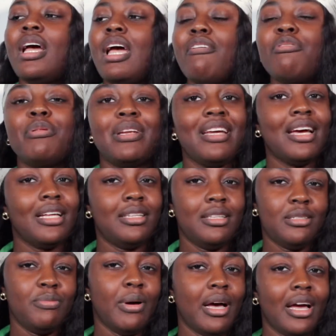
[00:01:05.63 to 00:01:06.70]
Everybody had
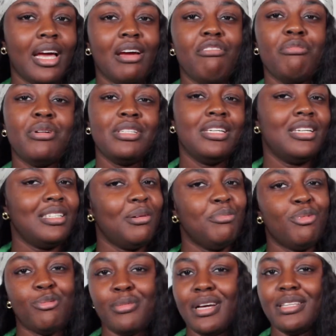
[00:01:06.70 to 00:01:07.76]
this bag. Everybody and their
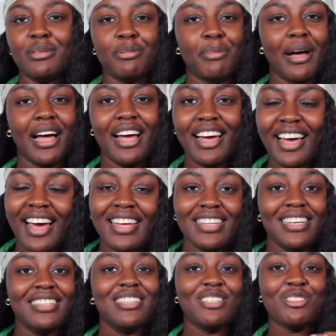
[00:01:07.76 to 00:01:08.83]
mom had the bag. And
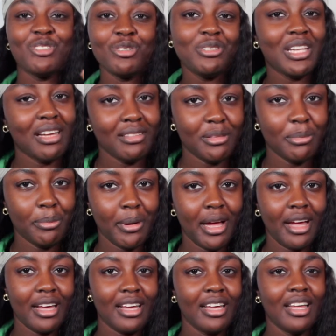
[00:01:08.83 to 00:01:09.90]
then they sold out the
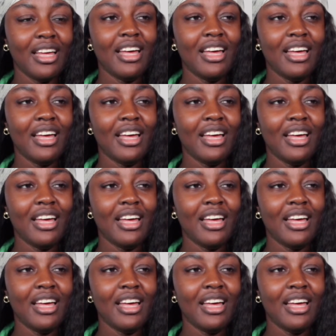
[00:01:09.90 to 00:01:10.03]
bag.